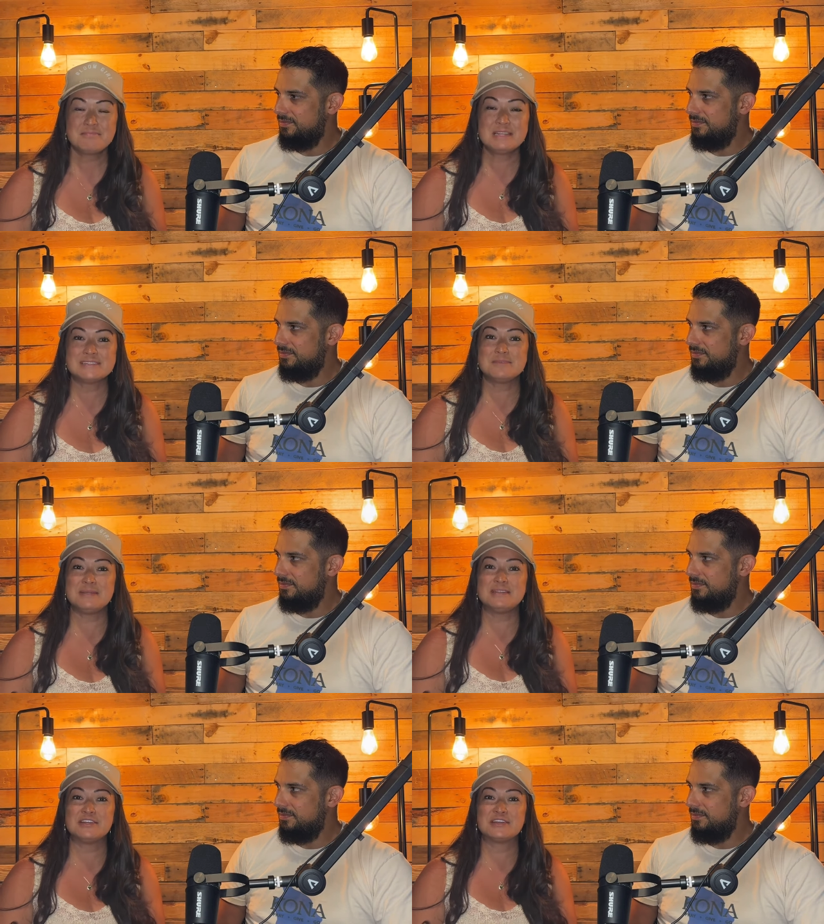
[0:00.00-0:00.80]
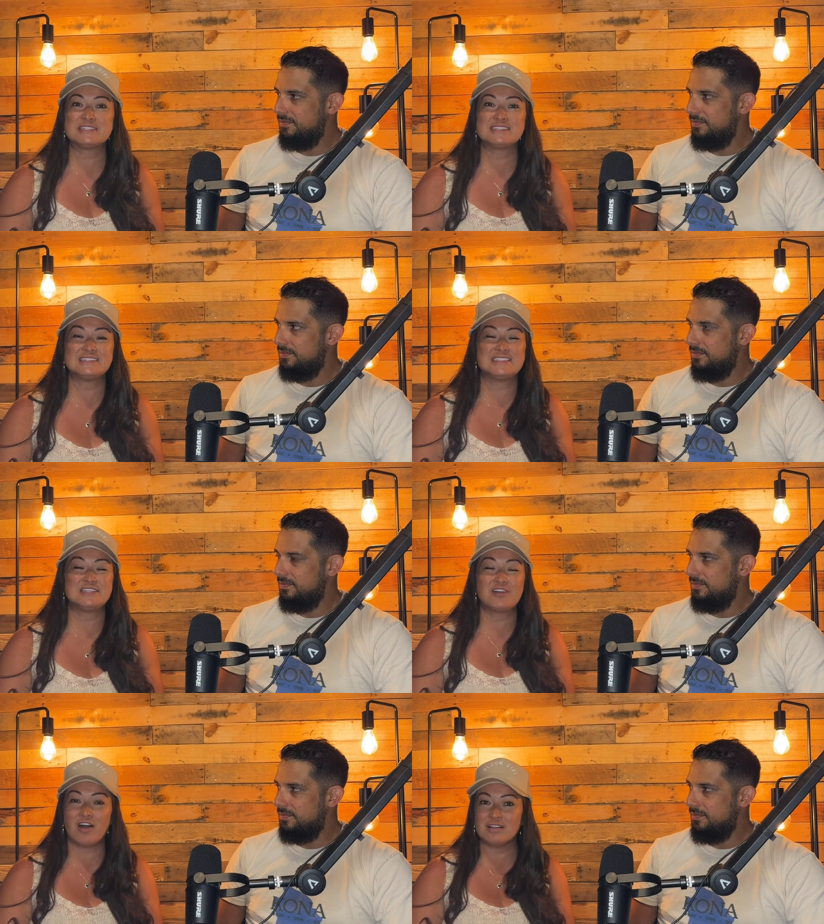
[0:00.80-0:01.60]
Speaker 1: to be near his kids in
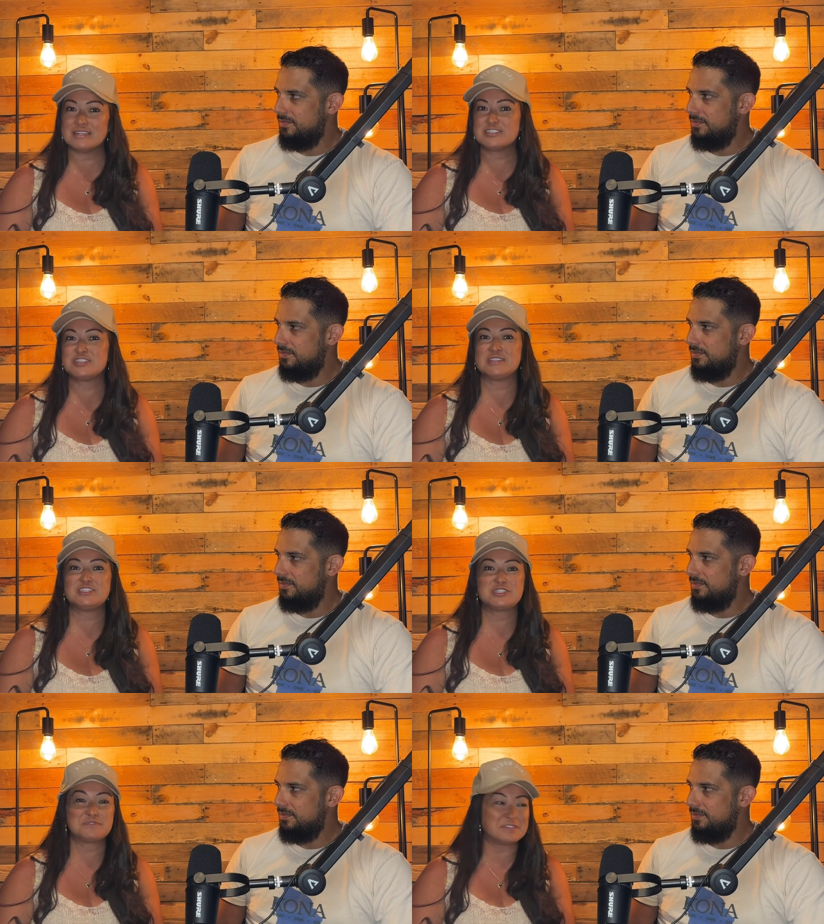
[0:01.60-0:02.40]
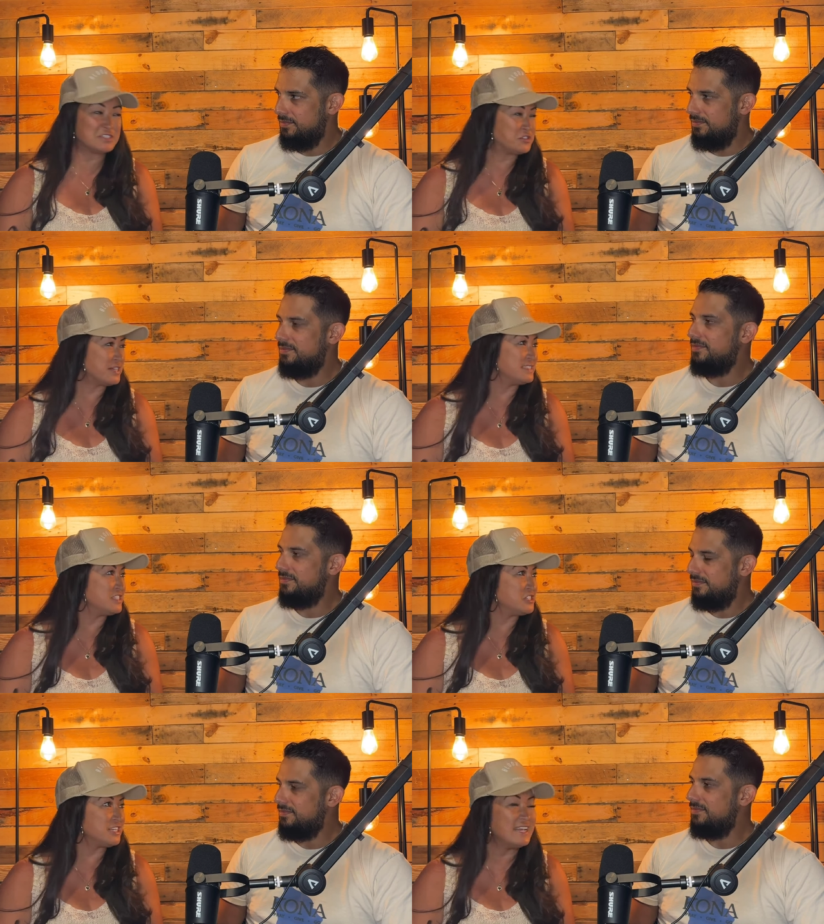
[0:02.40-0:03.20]
college and they just felt a
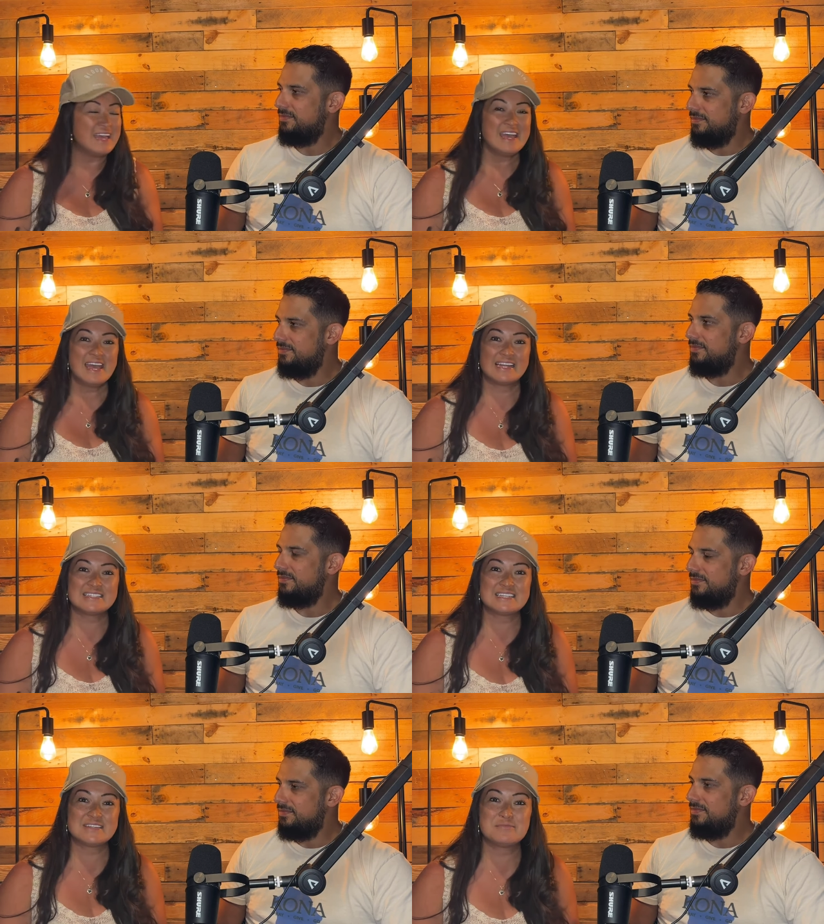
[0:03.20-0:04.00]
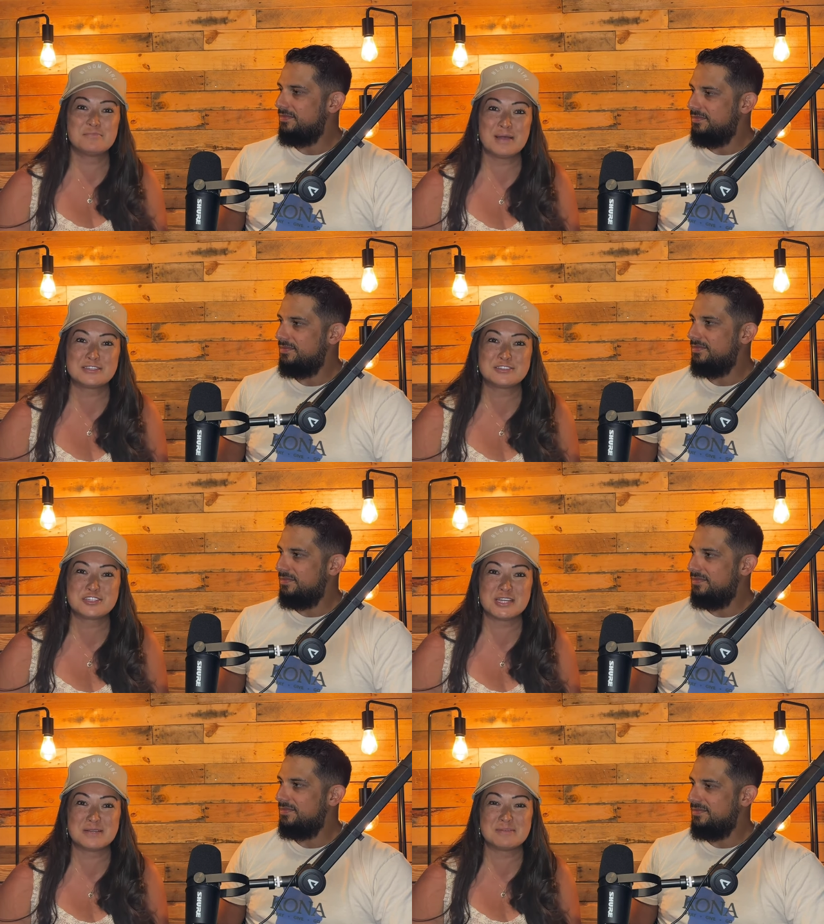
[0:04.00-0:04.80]
transition and he said pastor
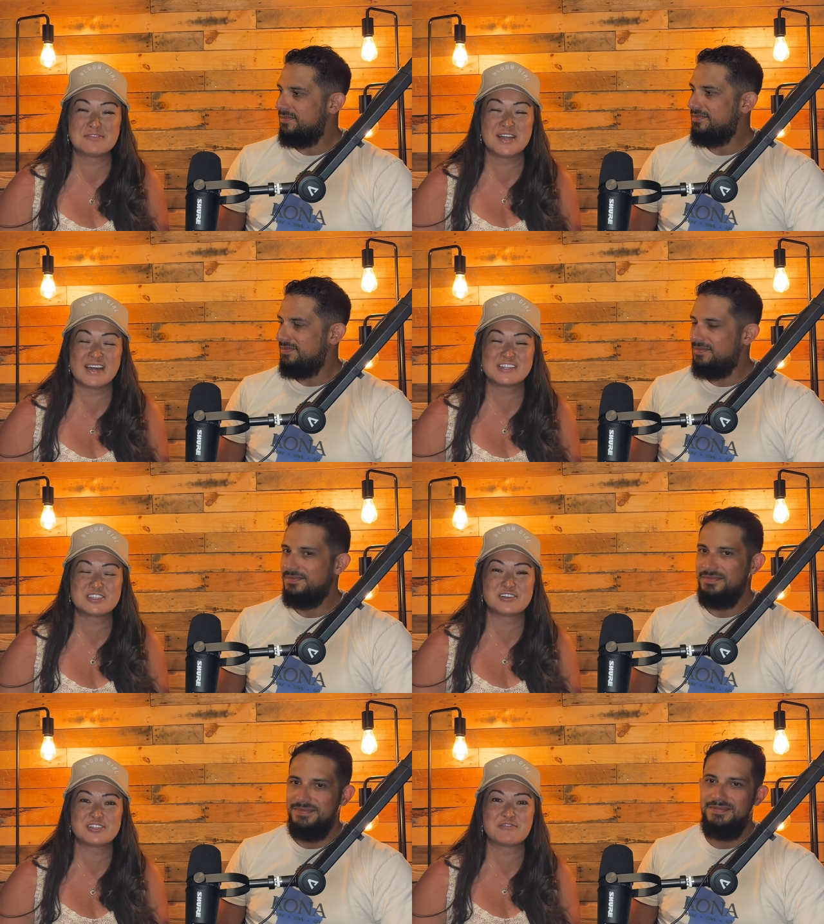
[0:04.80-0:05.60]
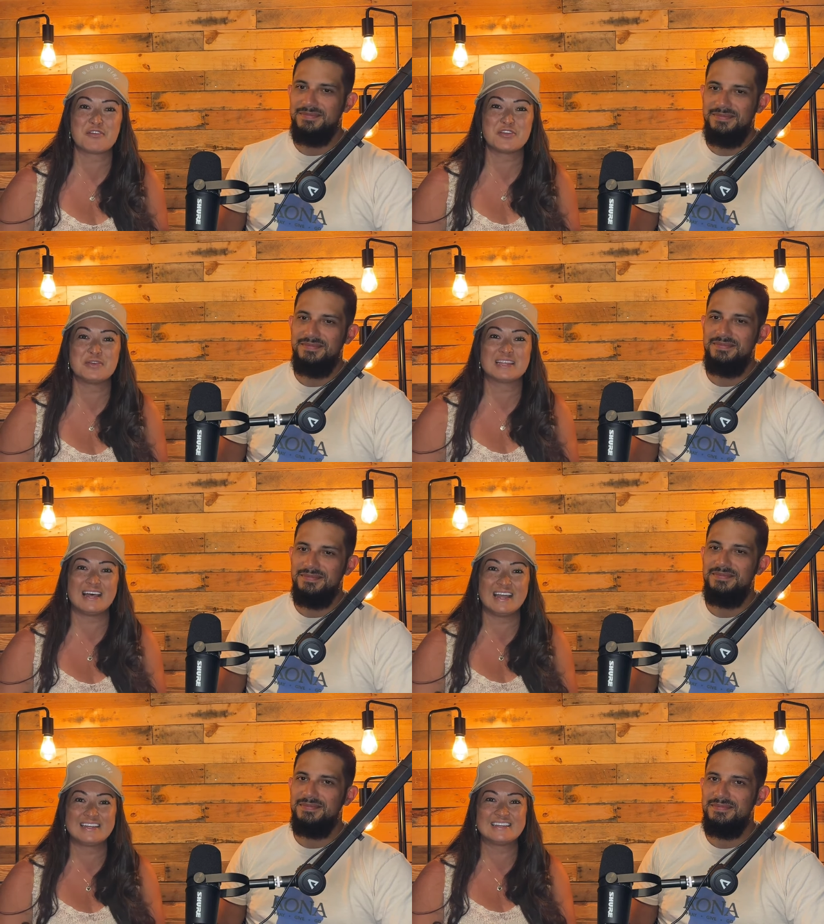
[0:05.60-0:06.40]
jacob i've got a church for you in
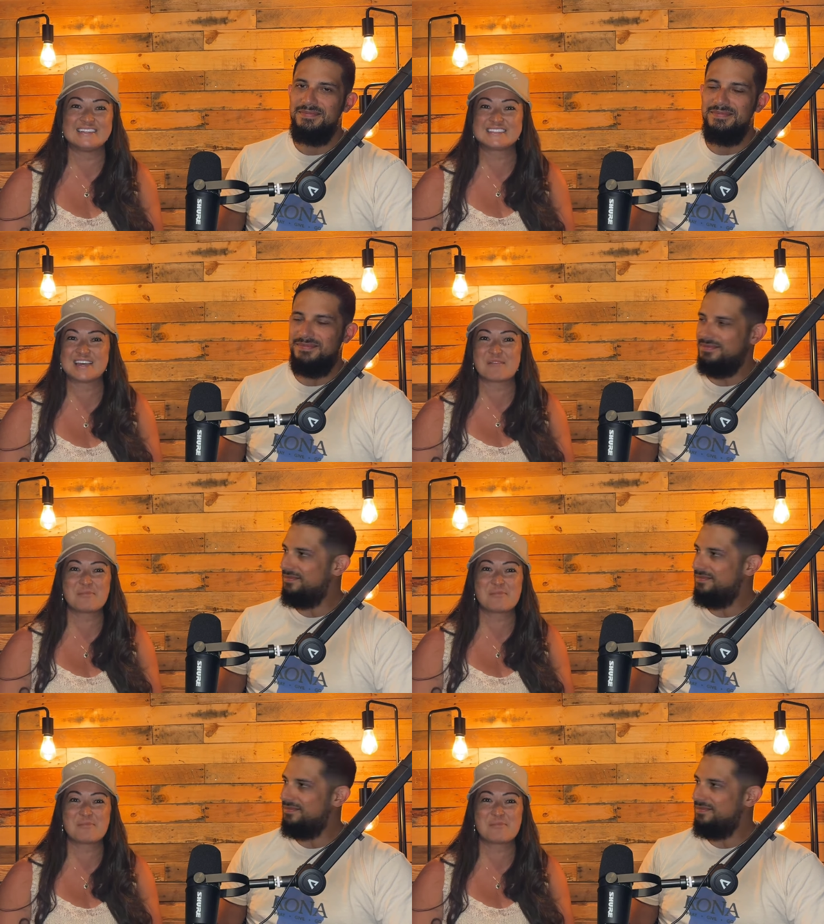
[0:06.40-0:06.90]
lahaina and it's got mm-hmm.